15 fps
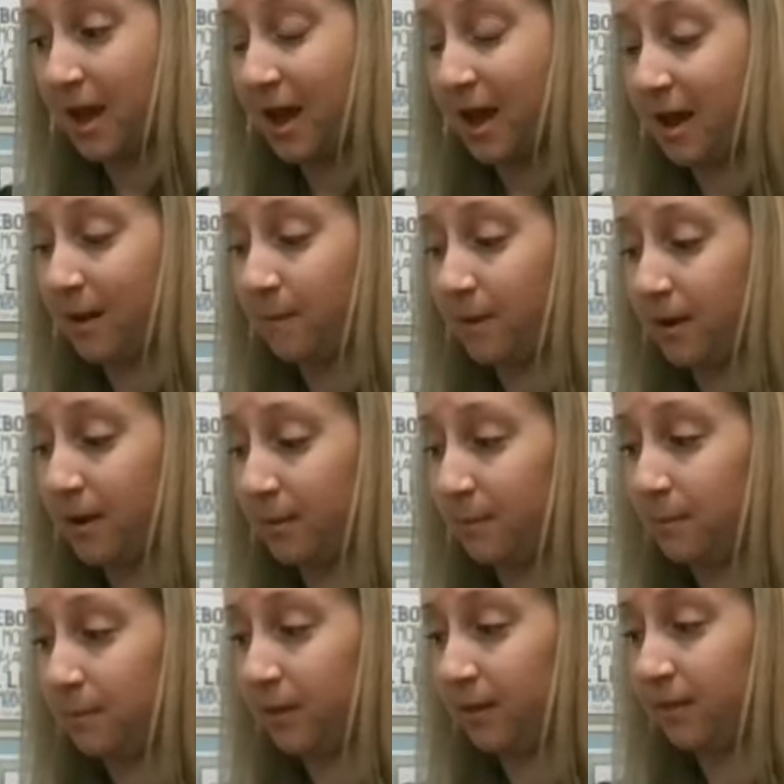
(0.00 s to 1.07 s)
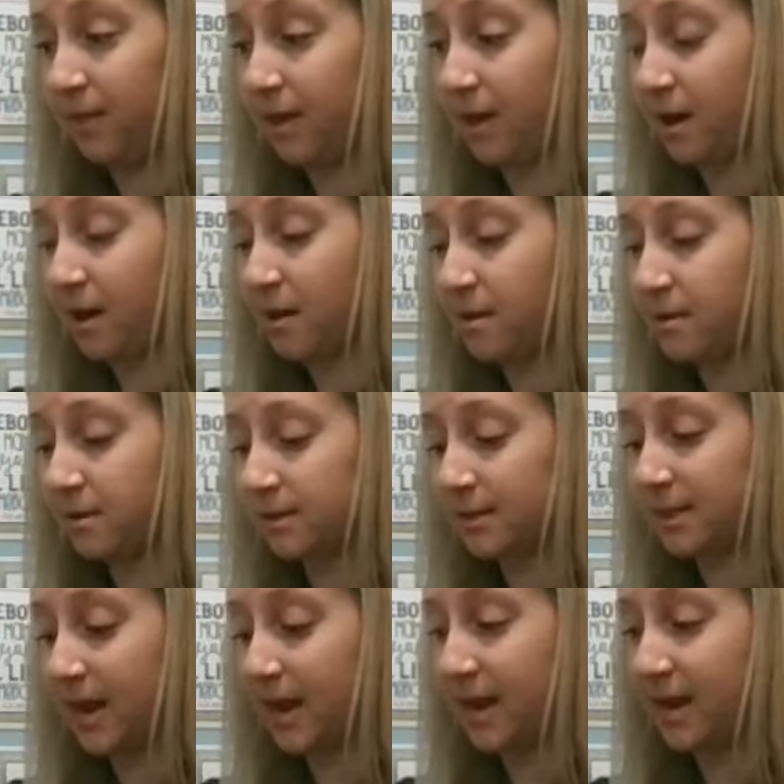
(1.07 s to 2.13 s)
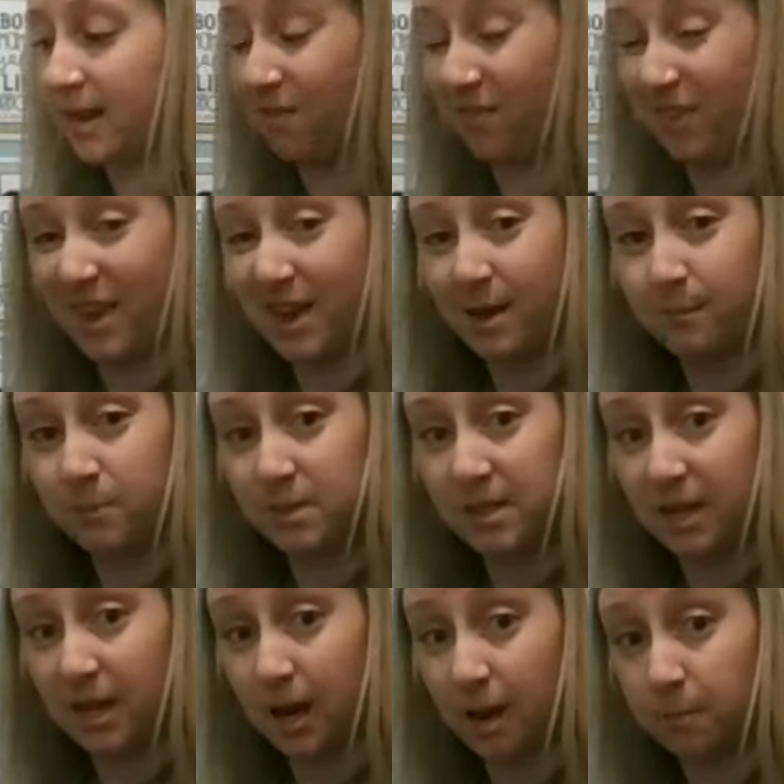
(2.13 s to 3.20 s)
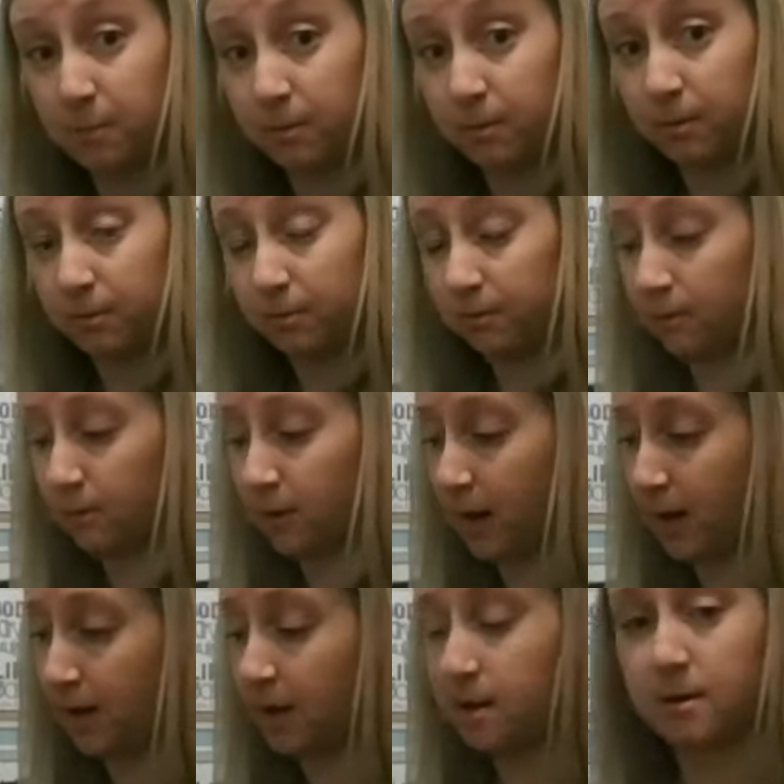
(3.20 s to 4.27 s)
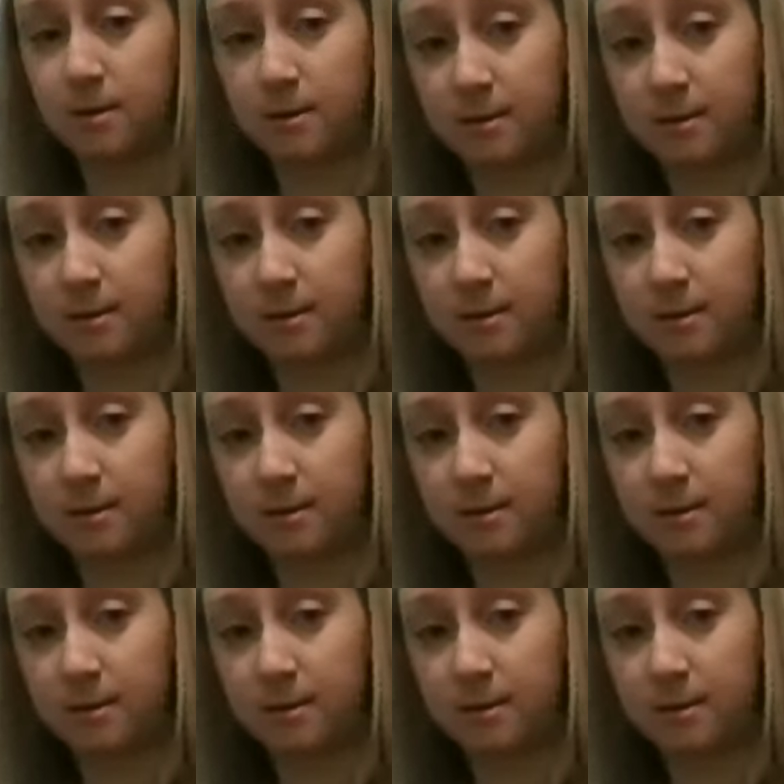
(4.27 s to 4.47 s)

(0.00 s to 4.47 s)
and I'm going to put the other side in the empty cup. Okay?